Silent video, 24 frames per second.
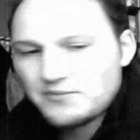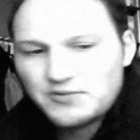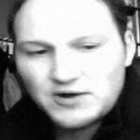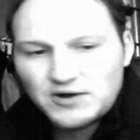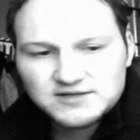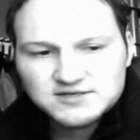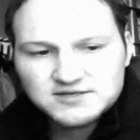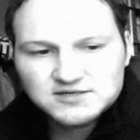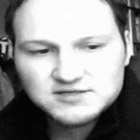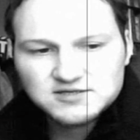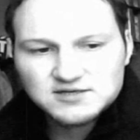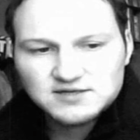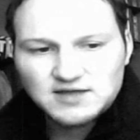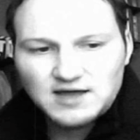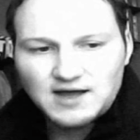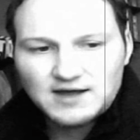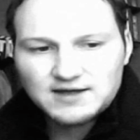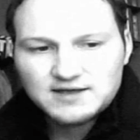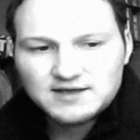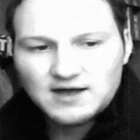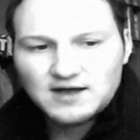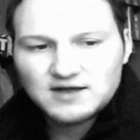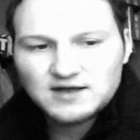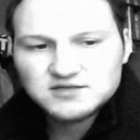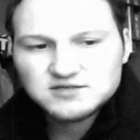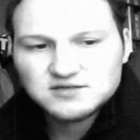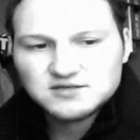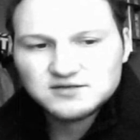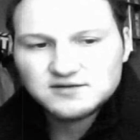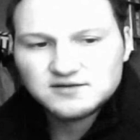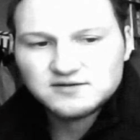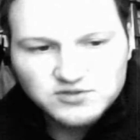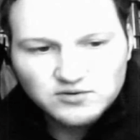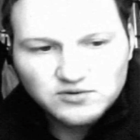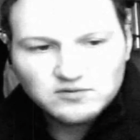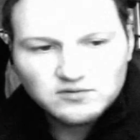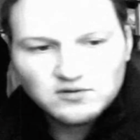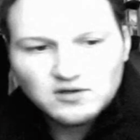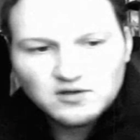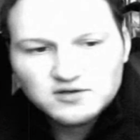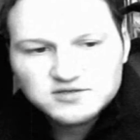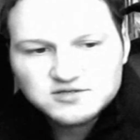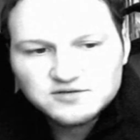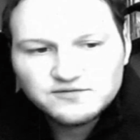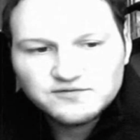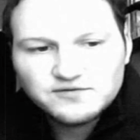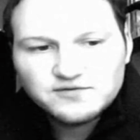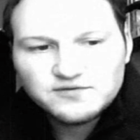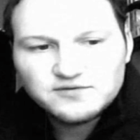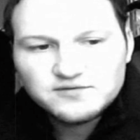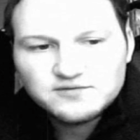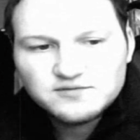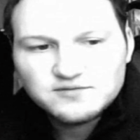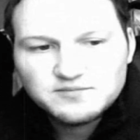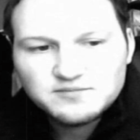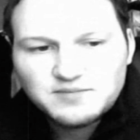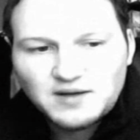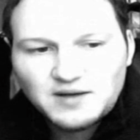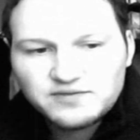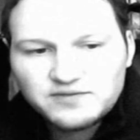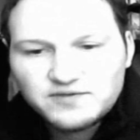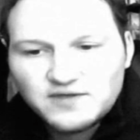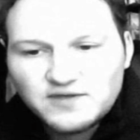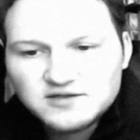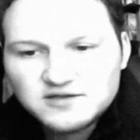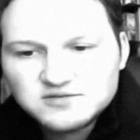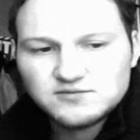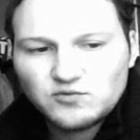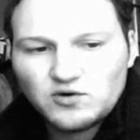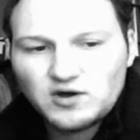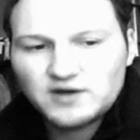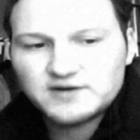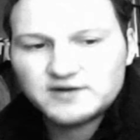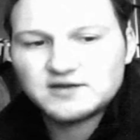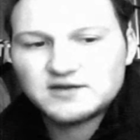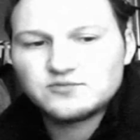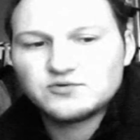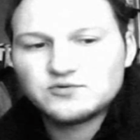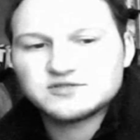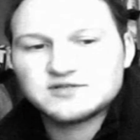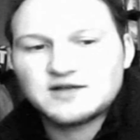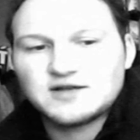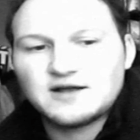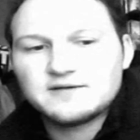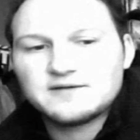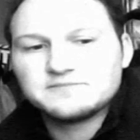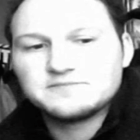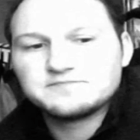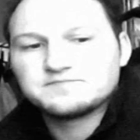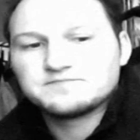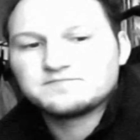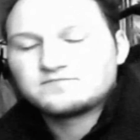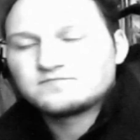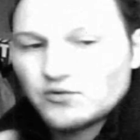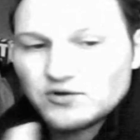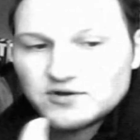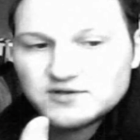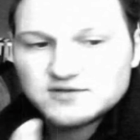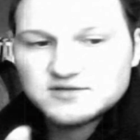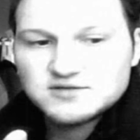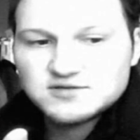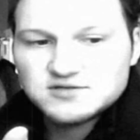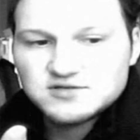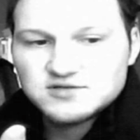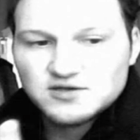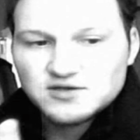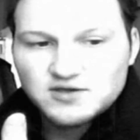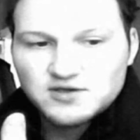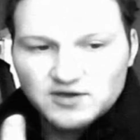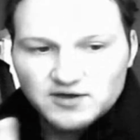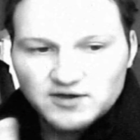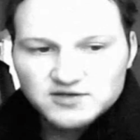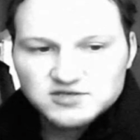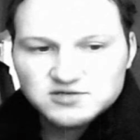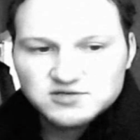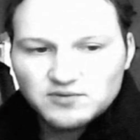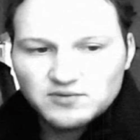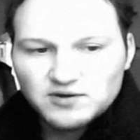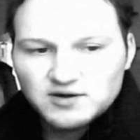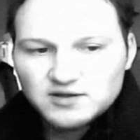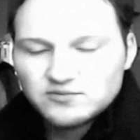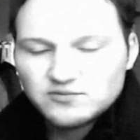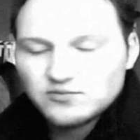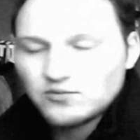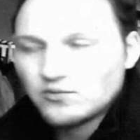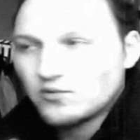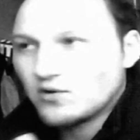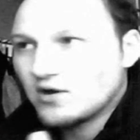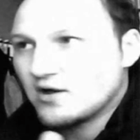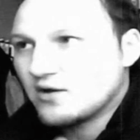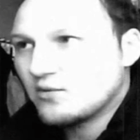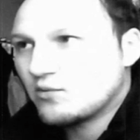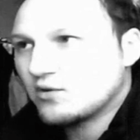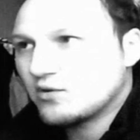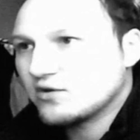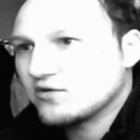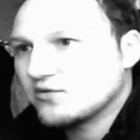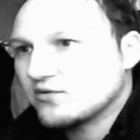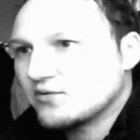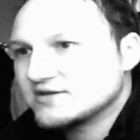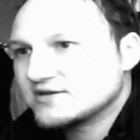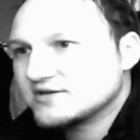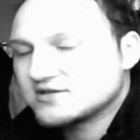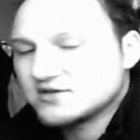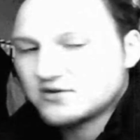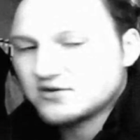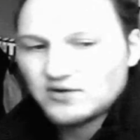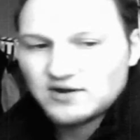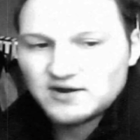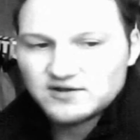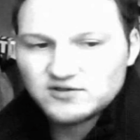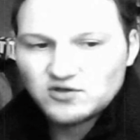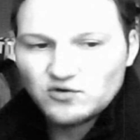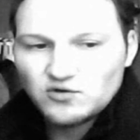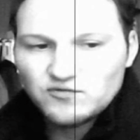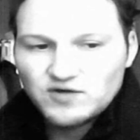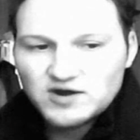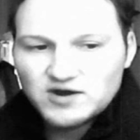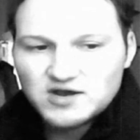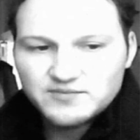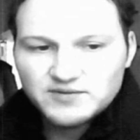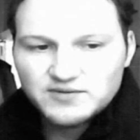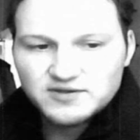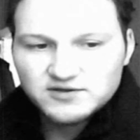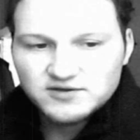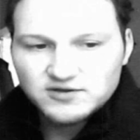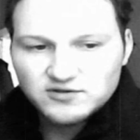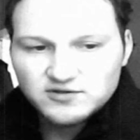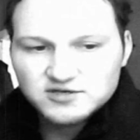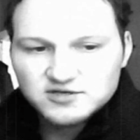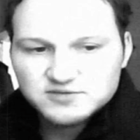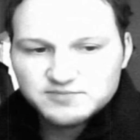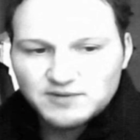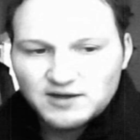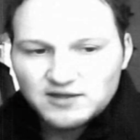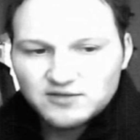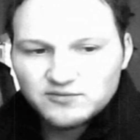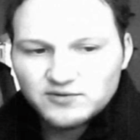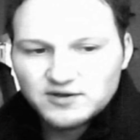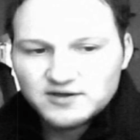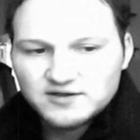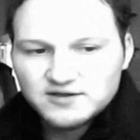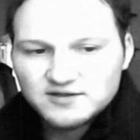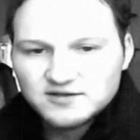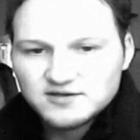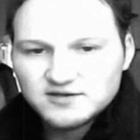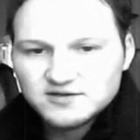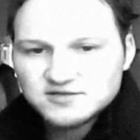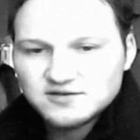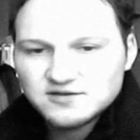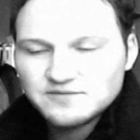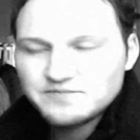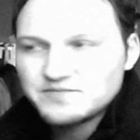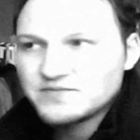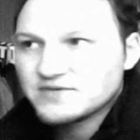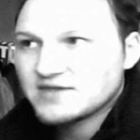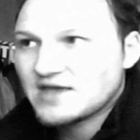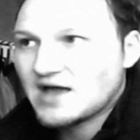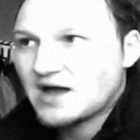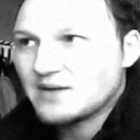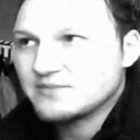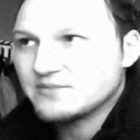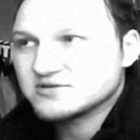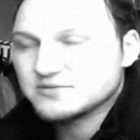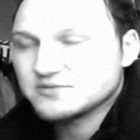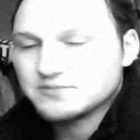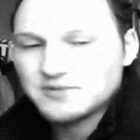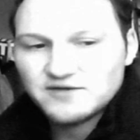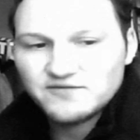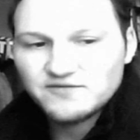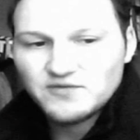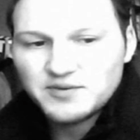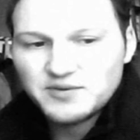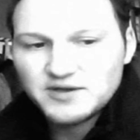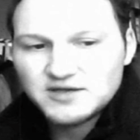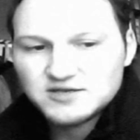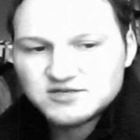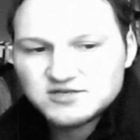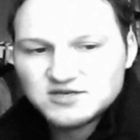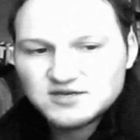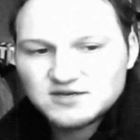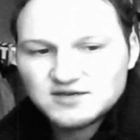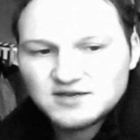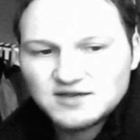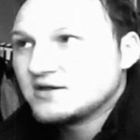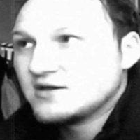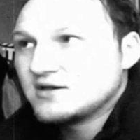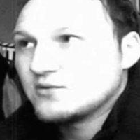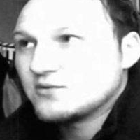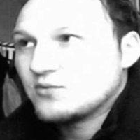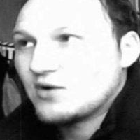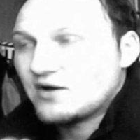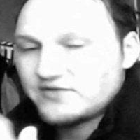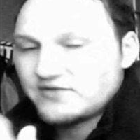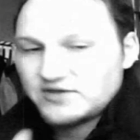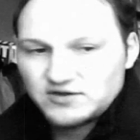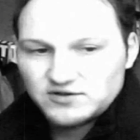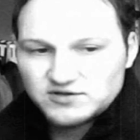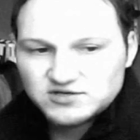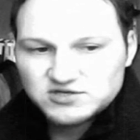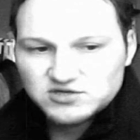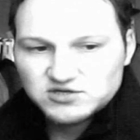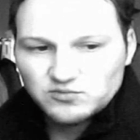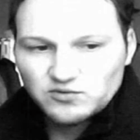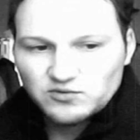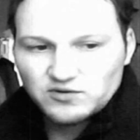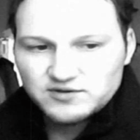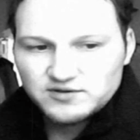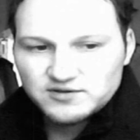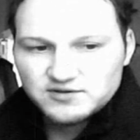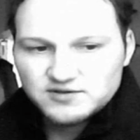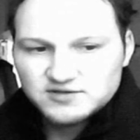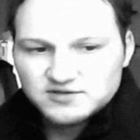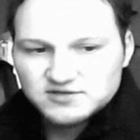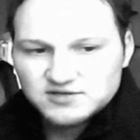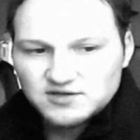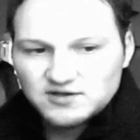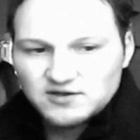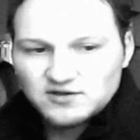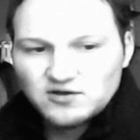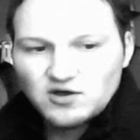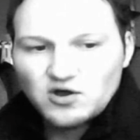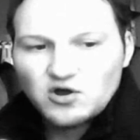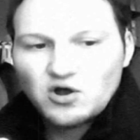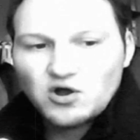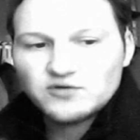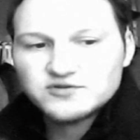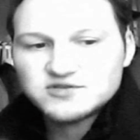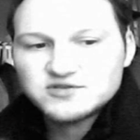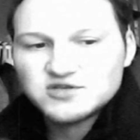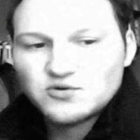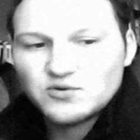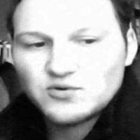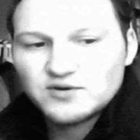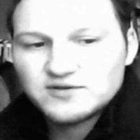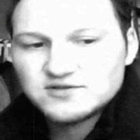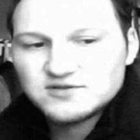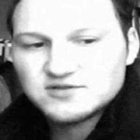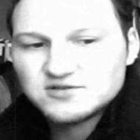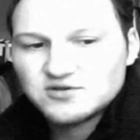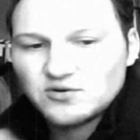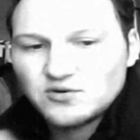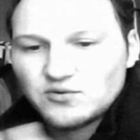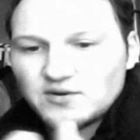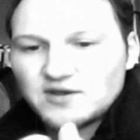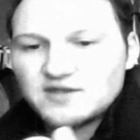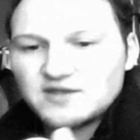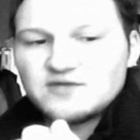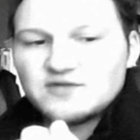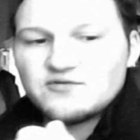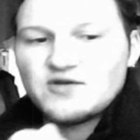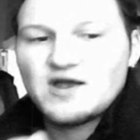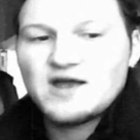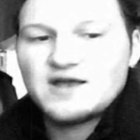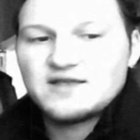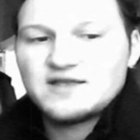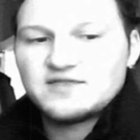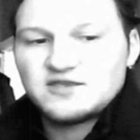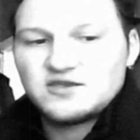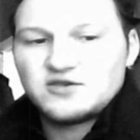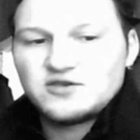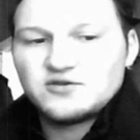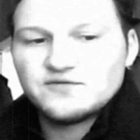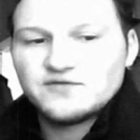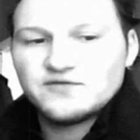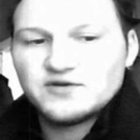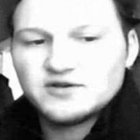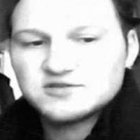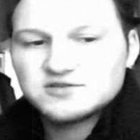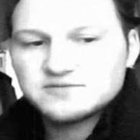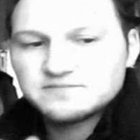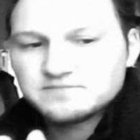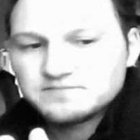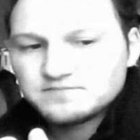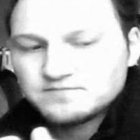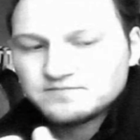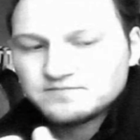I practiced the dark arts and doing lots of bad things. What I did was I wanted to curse somebody. One of the ways to do it, and I don't recommend you do this, by the way, because karma's a bit of a bitch. Whatever you do to someone, there's a consequence. So in the universe,